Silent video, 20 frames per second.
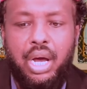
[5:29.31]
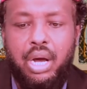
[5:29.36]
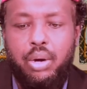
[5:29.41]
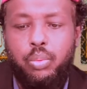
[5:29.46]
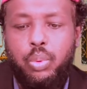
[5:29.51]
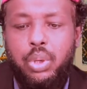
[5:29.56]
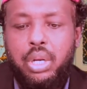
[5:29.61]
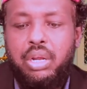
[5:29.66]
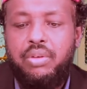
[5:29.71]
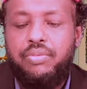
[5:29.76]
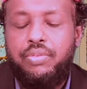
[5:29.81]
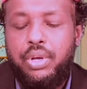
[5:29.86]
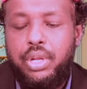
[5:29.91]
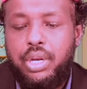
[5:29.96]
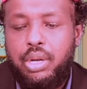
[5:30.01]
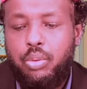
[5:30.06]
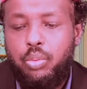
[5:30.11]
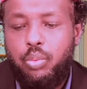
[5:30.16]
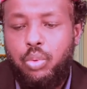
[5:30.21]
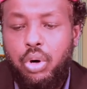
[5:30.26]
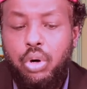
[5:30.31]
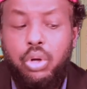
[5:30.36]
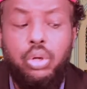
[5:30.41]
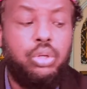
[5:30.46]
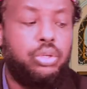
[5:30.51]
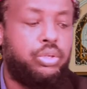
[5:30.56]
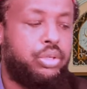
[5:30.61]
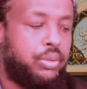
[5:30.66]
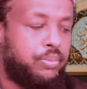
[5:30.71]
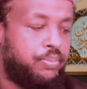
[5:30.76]
Uh, we live in a
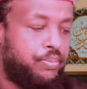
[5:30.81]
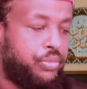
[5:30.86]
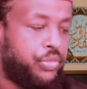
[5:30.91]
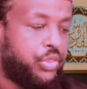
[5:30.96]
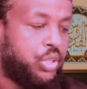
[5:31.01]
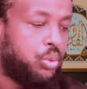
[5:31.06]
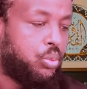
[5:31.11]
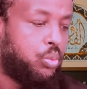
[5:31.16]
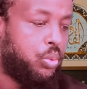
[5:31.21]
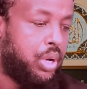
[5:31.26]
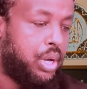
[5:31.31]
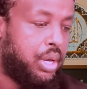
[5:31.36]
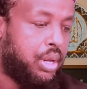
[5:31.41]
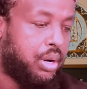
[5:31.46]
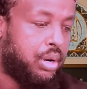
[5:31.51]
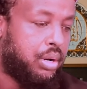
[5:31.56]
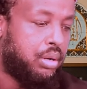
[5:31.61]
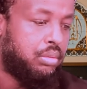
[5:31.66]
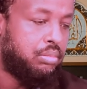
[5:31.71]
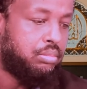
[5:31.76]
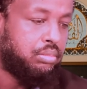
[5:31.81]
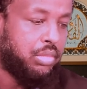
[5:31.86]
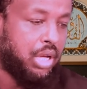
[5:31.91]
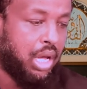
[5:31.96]
world where